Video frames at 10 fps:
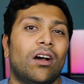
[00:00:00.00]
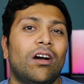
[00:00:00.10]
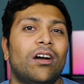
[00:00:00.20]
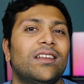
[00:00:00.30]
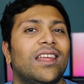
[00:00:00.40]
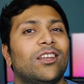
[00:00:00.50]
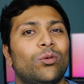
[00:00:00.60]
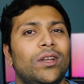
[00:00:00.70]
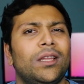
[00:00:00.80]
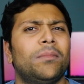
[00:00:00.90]
on and
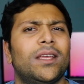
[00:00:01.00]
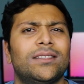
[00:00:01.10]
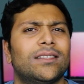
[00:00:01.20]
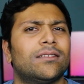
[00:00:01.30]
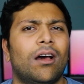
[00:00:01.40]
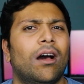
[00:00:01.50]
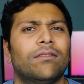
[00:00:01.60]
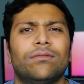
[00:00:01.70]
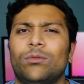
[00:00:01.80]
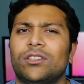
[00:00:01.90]
green means it's
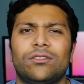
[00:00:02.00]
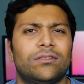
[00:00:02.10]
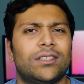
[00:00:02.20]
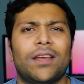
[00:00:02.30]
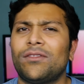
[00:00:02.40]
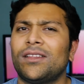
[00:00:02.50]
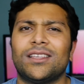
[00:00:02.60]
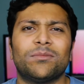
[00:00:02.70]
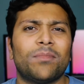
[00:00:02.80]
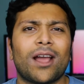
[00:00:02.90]
off, which definitely
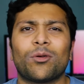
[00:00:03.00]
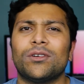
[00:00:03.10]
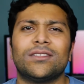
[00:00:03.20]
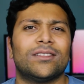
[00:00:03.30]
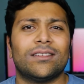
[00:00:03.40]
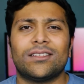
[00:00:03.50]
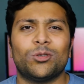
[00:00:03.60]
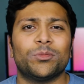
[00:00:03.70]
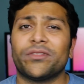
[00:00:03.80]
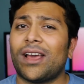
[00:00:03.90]
is backwards in
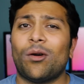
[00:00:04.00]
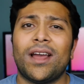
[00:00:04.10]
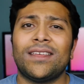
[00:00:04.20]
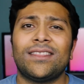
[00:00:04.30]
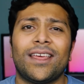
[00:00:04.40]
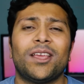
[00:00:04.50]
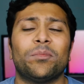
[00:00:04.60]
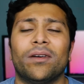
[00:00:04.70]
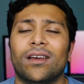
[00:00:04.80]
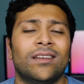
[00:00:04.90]
terms of how I
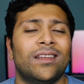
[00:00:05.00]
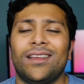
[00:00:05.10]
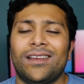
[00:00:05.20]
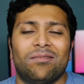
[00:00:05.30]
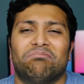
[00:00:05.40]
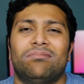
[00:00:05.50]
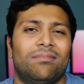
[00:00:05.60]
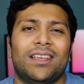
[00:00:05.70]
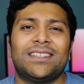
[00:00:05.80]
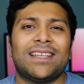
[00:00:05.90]
think, but
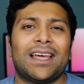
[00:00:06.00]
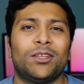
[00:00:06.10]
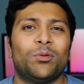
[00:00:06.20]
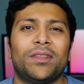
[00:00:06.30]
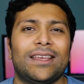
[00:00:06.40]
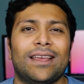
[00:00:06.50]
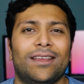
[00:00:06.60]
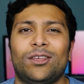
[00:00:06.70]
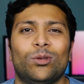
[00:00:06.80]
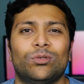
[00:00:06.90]
it's not really
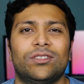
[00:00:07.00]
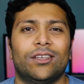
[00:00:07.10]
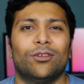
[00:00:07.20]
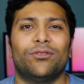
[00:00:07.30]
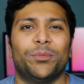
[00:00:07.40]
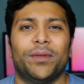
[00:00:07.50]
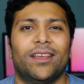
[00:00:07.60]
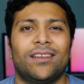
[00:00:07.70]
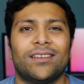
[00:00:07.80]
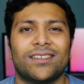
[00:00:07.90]
a huge deal for
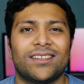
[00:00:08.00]
me.